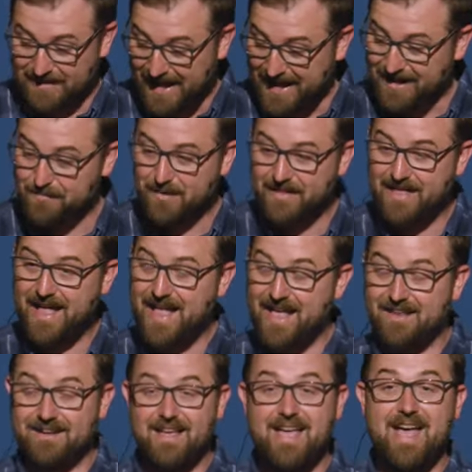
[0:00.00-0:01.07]
take him by the
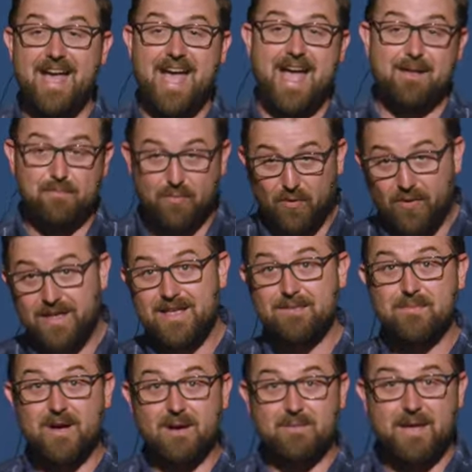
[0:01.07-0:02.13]
hand and pull
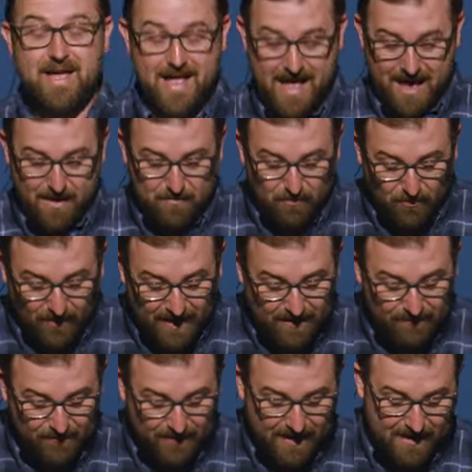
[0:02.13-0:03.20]
him up and pray
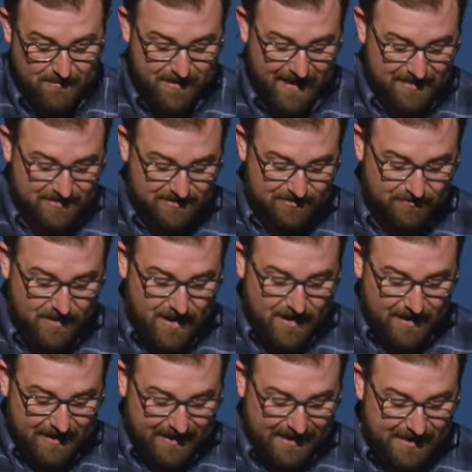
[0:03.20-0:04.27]
for him and to
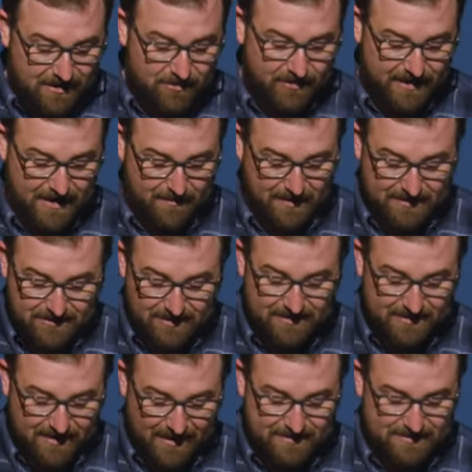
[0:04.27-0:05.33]
heal him. It
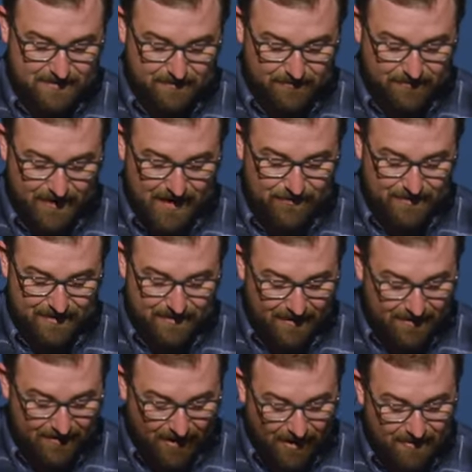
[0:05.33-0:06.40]
took guts and faith, and
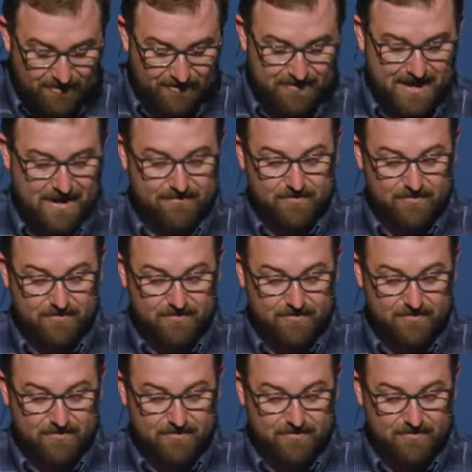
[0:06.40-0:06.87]
God honored that.